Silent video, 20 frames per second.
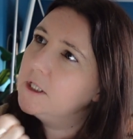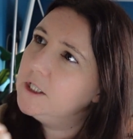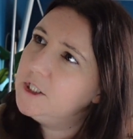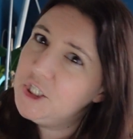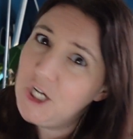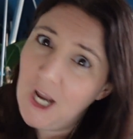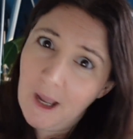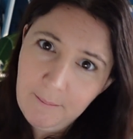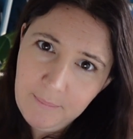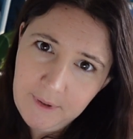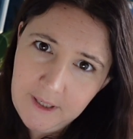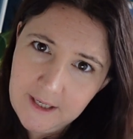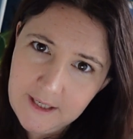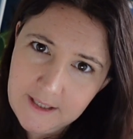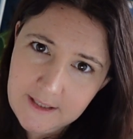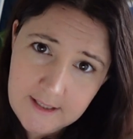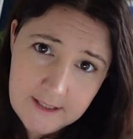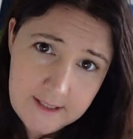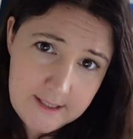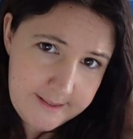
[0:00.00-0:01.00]

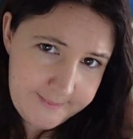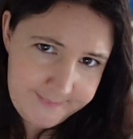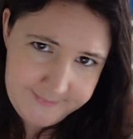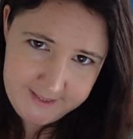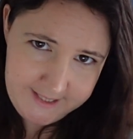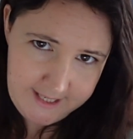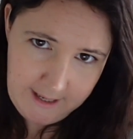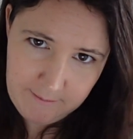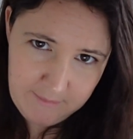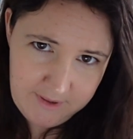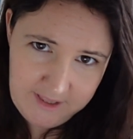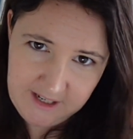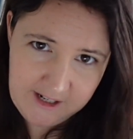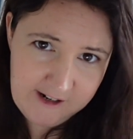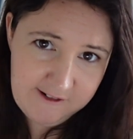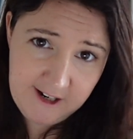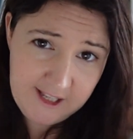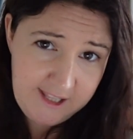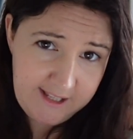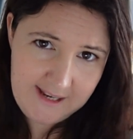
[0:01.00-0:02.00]
Champions something
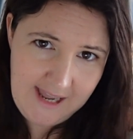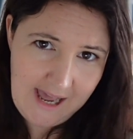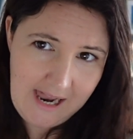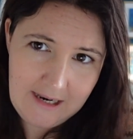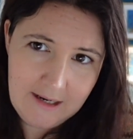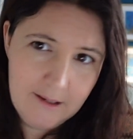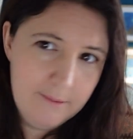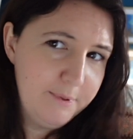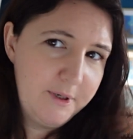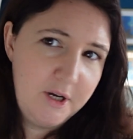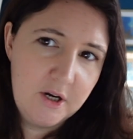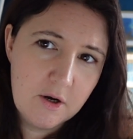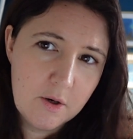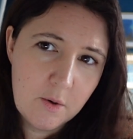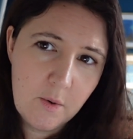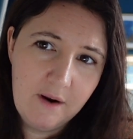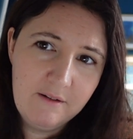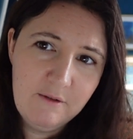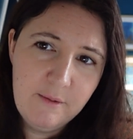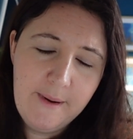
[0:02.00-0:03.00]
or other Gallop, can't
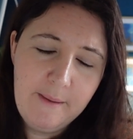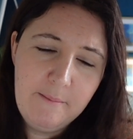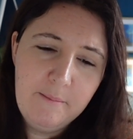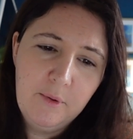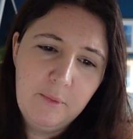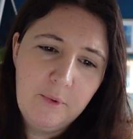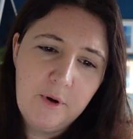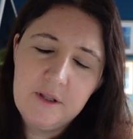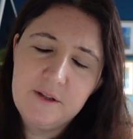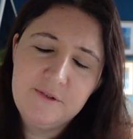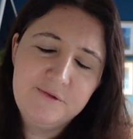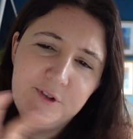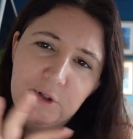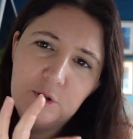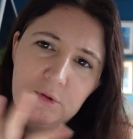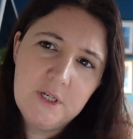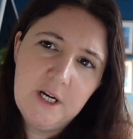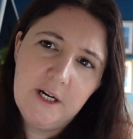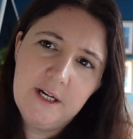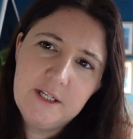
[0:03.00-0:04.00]
quite remember what the
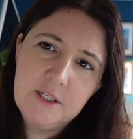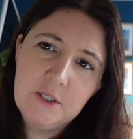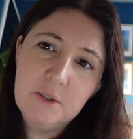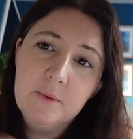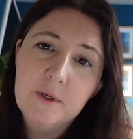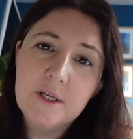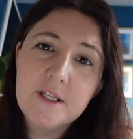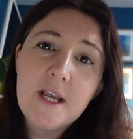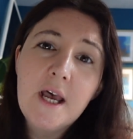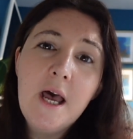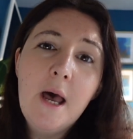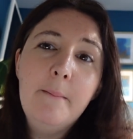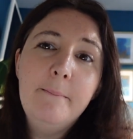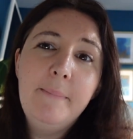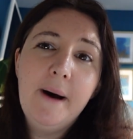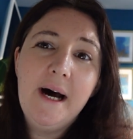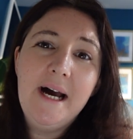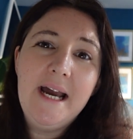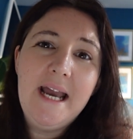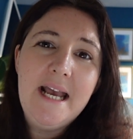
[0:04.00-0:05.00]
full title was,
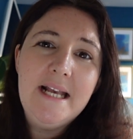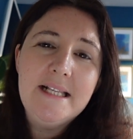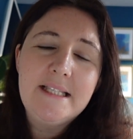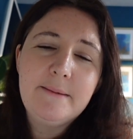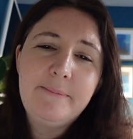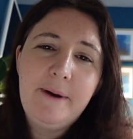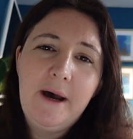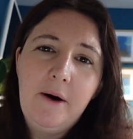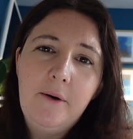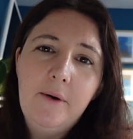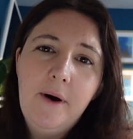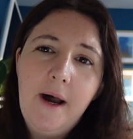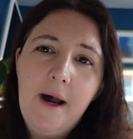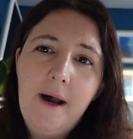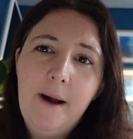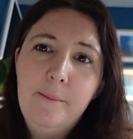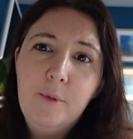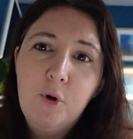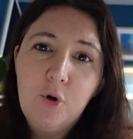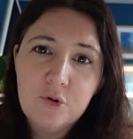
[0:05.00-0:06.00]
but it's about
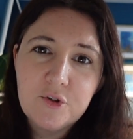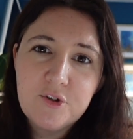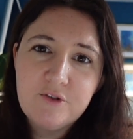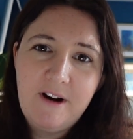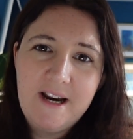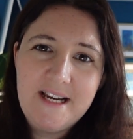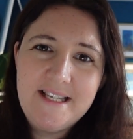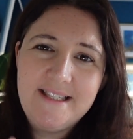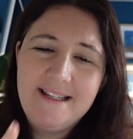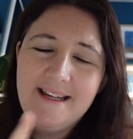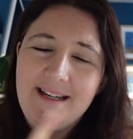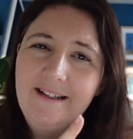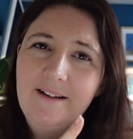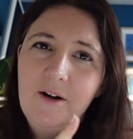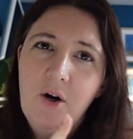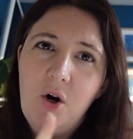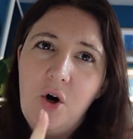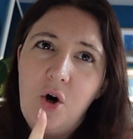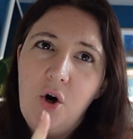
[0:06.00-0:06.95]
horse racing